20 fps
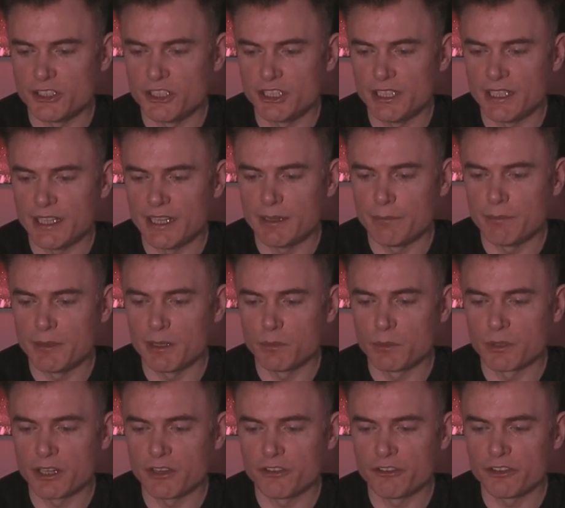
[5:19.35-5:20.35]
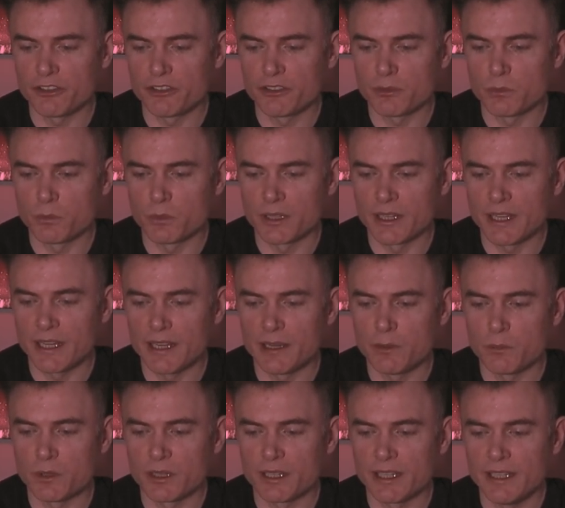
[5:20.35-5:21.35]
GAB100
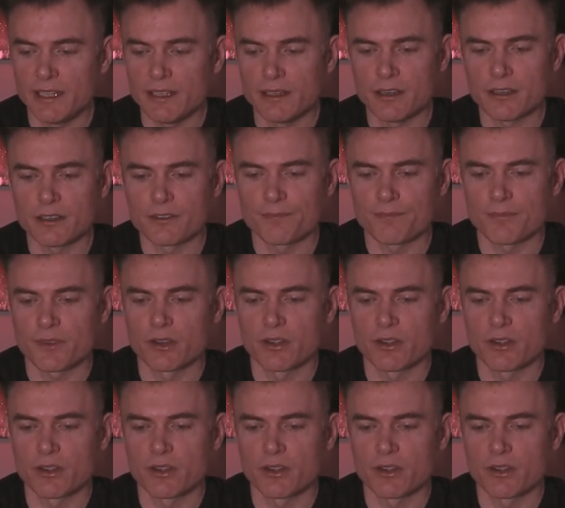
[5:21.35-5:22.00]
1A1ER.